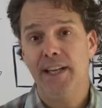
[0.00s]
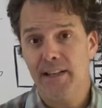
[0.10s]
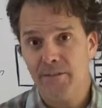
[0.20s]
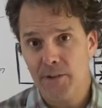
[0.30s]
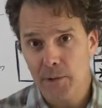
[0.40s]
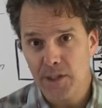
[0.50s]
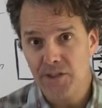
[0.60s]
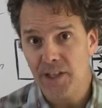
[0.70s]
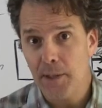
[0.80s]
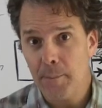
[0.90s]

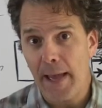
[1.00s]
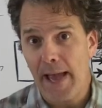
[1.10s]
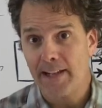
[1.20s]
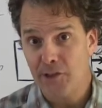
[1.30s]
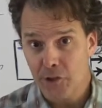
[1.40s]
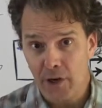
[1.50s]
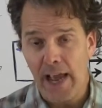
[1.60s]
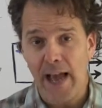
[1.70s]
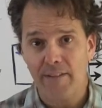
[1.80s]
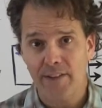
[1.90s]
influence and impact you're
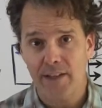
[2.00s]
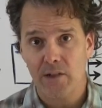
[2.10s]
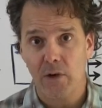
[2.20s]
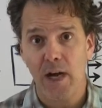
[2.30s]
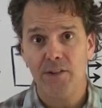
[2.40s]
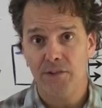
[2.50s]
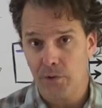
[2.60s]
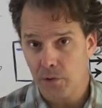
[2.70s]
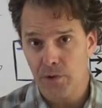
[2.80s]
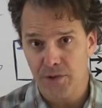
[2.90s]
having across
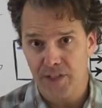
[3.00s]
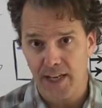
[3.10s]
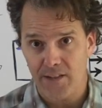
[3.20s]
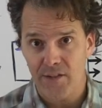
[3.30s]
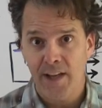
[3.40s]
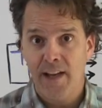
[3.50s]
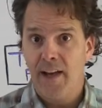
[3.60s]
social sites,